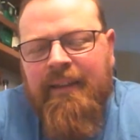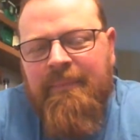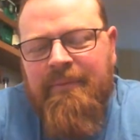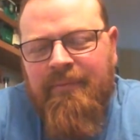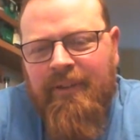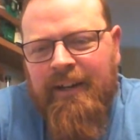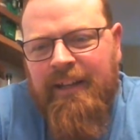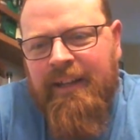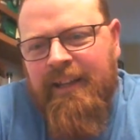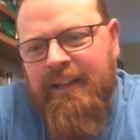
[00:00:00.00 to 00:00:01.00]
Happy
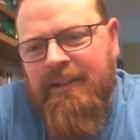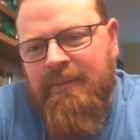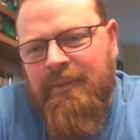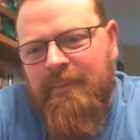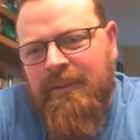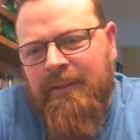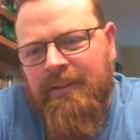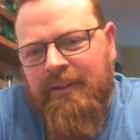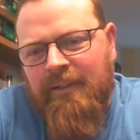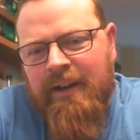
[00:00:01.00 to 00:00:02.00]
Friday. It has
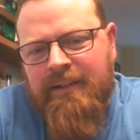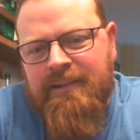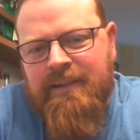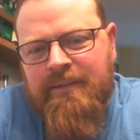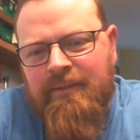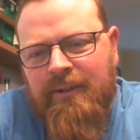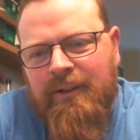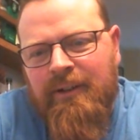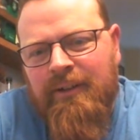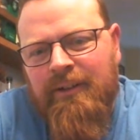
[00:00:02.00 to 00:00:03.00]
been great to see you
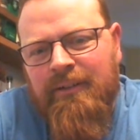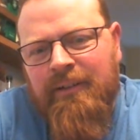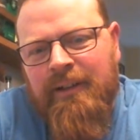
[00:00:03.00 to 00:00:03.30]
all.